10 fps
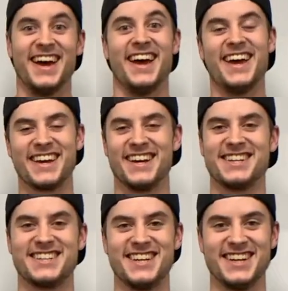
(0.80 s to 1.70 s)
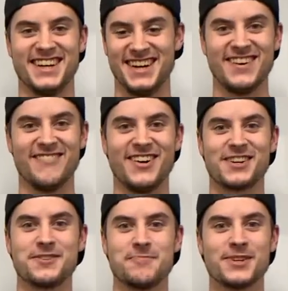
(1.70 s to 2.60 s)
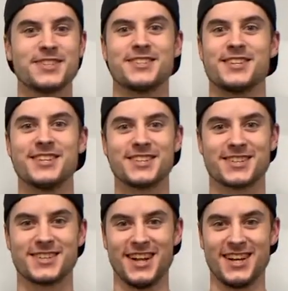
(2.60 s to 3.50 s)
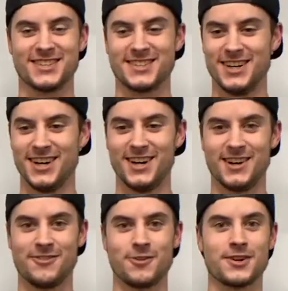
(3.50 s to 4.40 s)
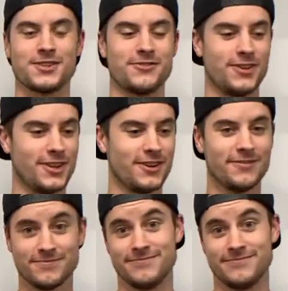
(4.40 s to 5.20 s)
Hey guys, welcome to business statistics class. If you're watching this video,